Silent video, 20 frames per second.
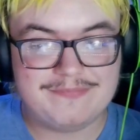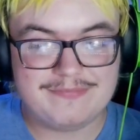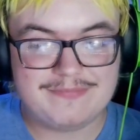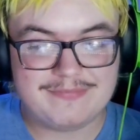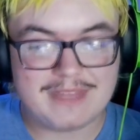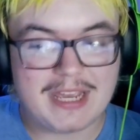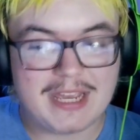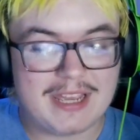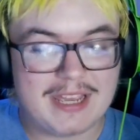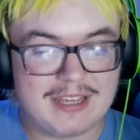
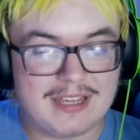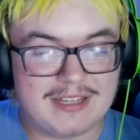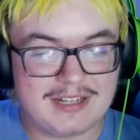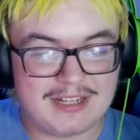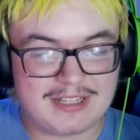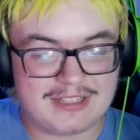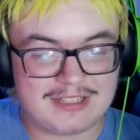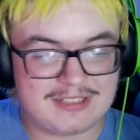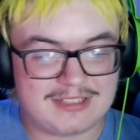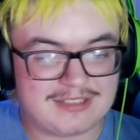
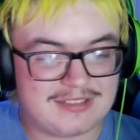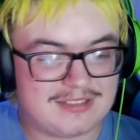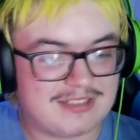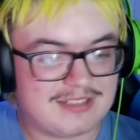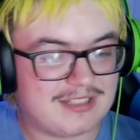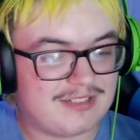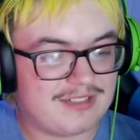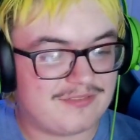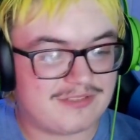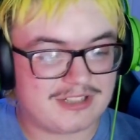I
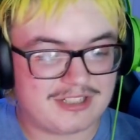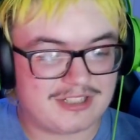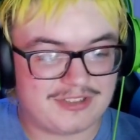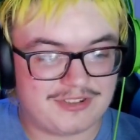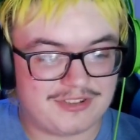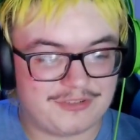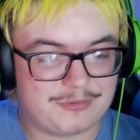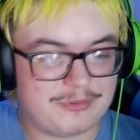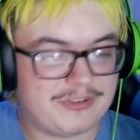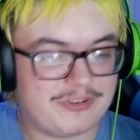kind of forgot
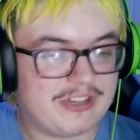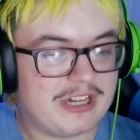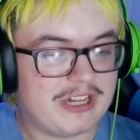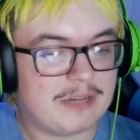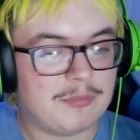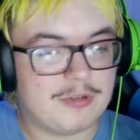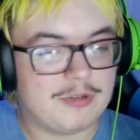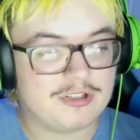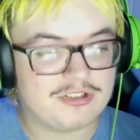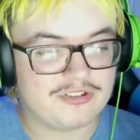this was
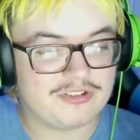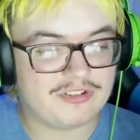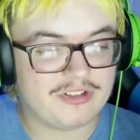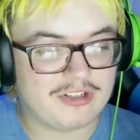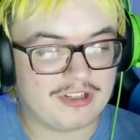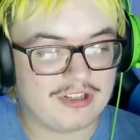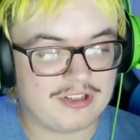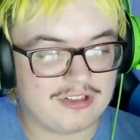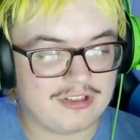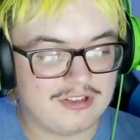happening
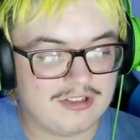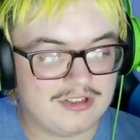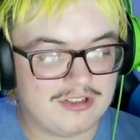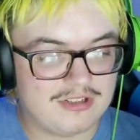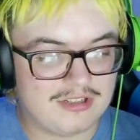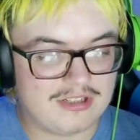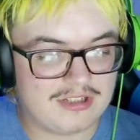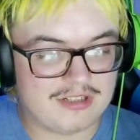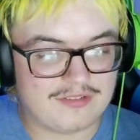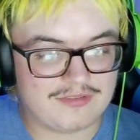today.
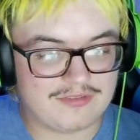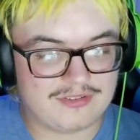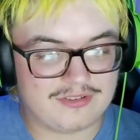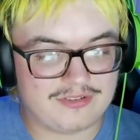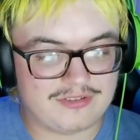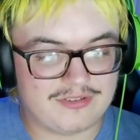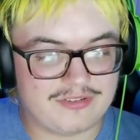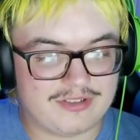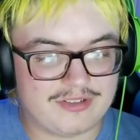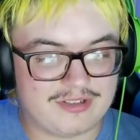I've seen
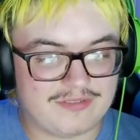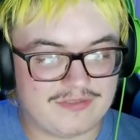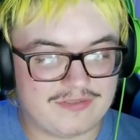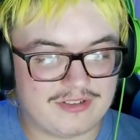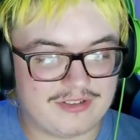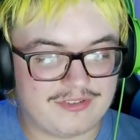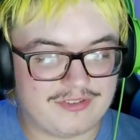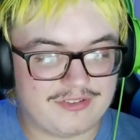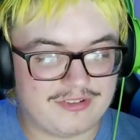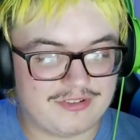stuff, I
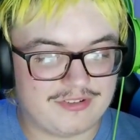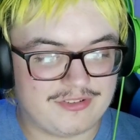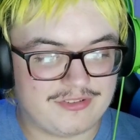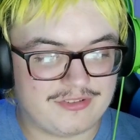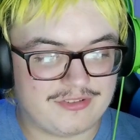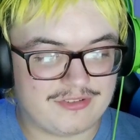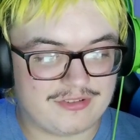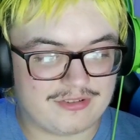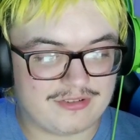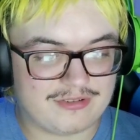see this
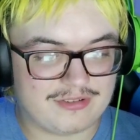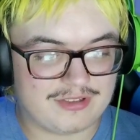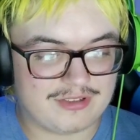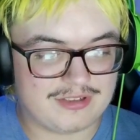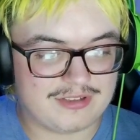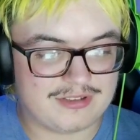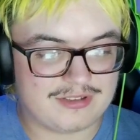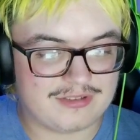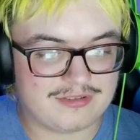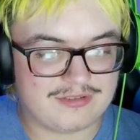is already
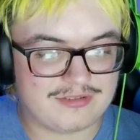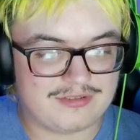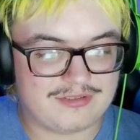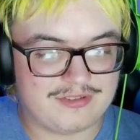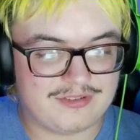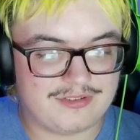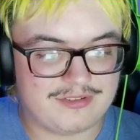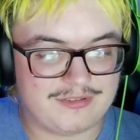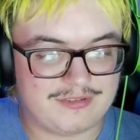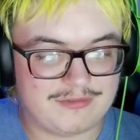has
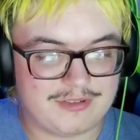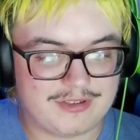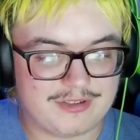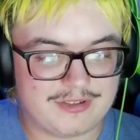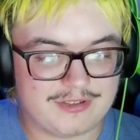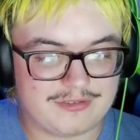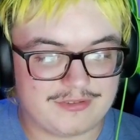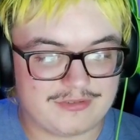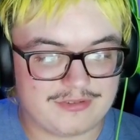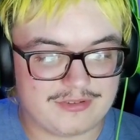
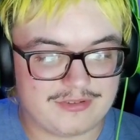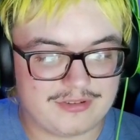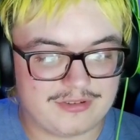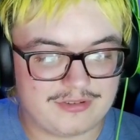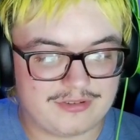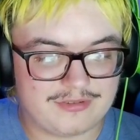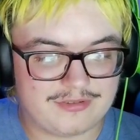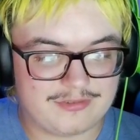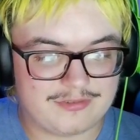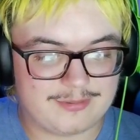61,000
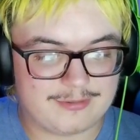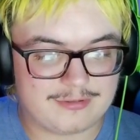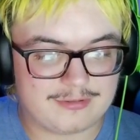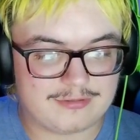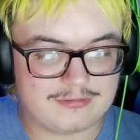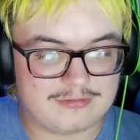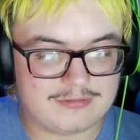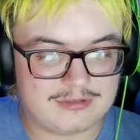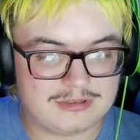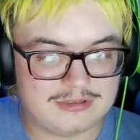likes, that's pretty
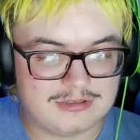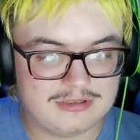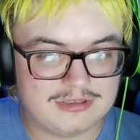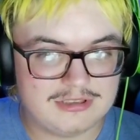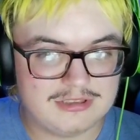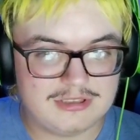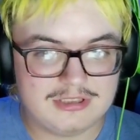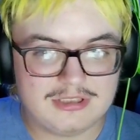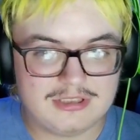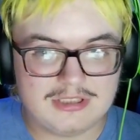cool.
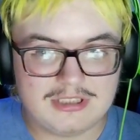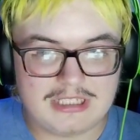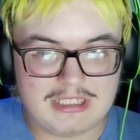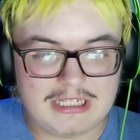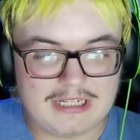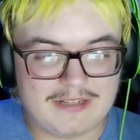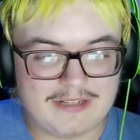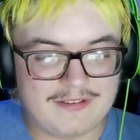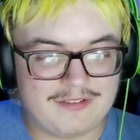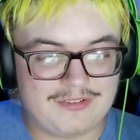
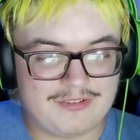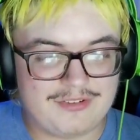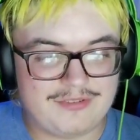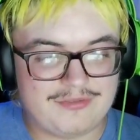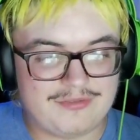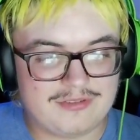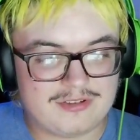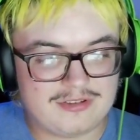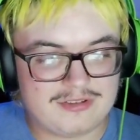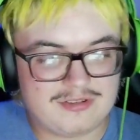I also
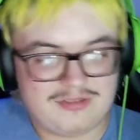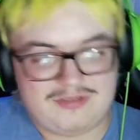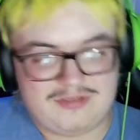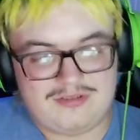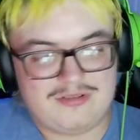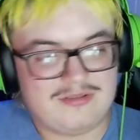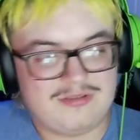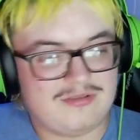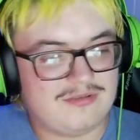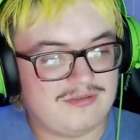figured just
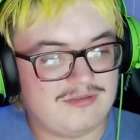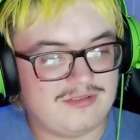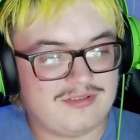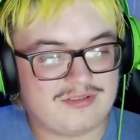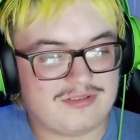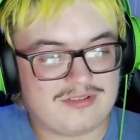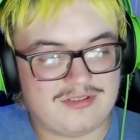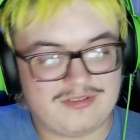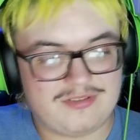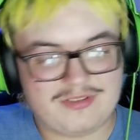to do this
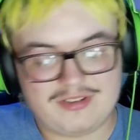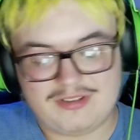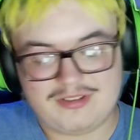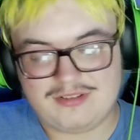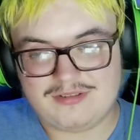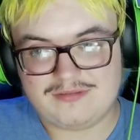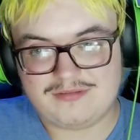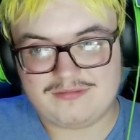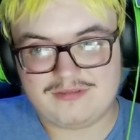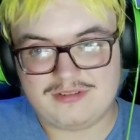because I
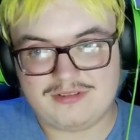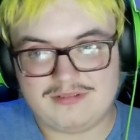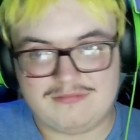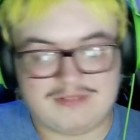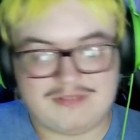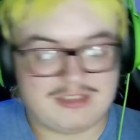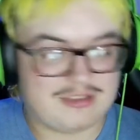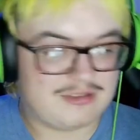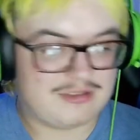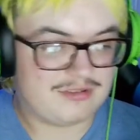don't really
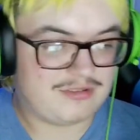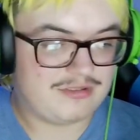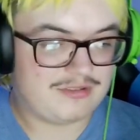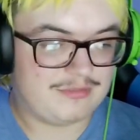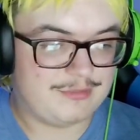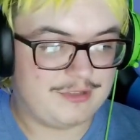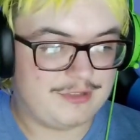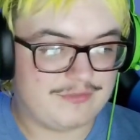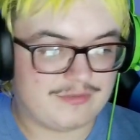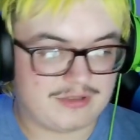watch
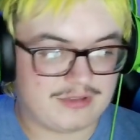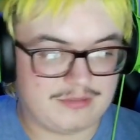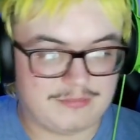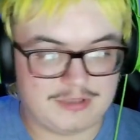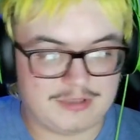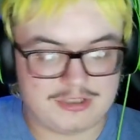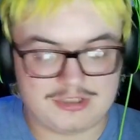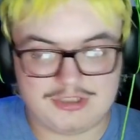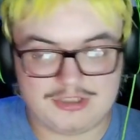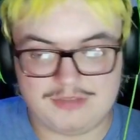SML very
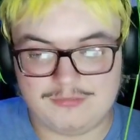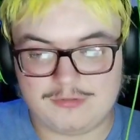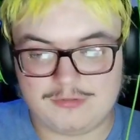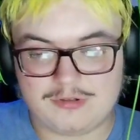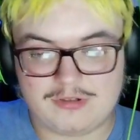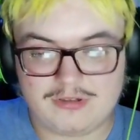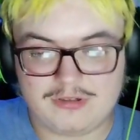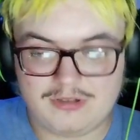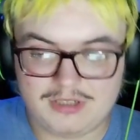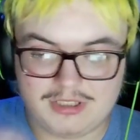much
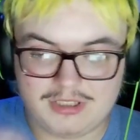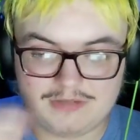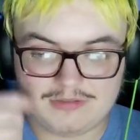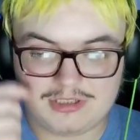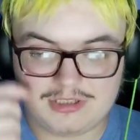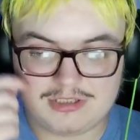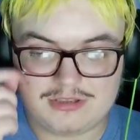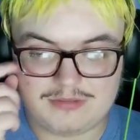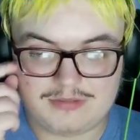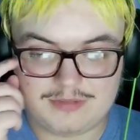anymore. I
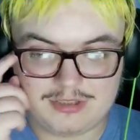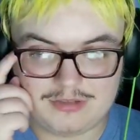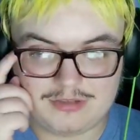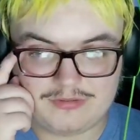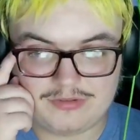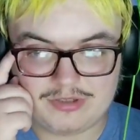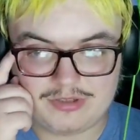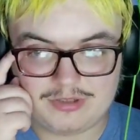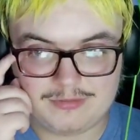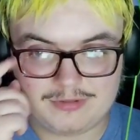watch it on my own
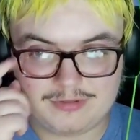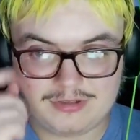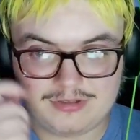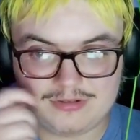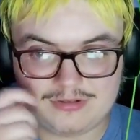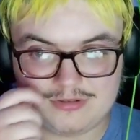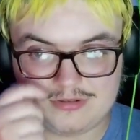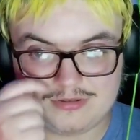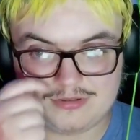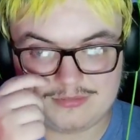time
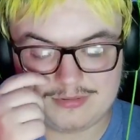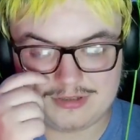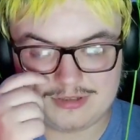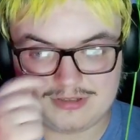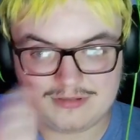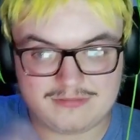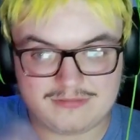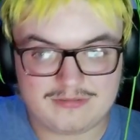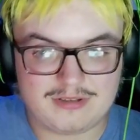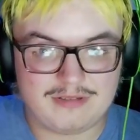occasionally, but I
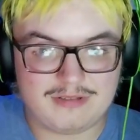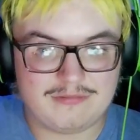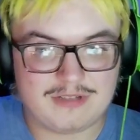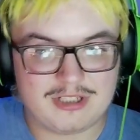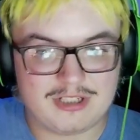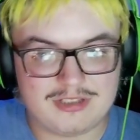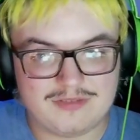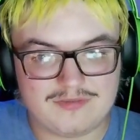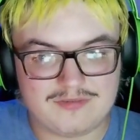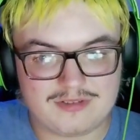don't really
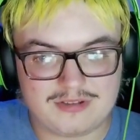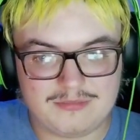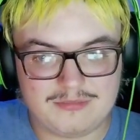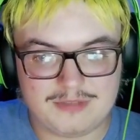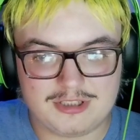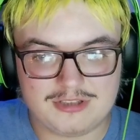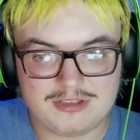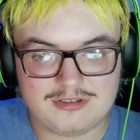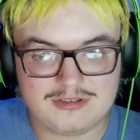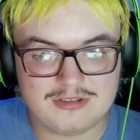watch it very
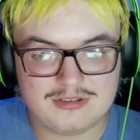much,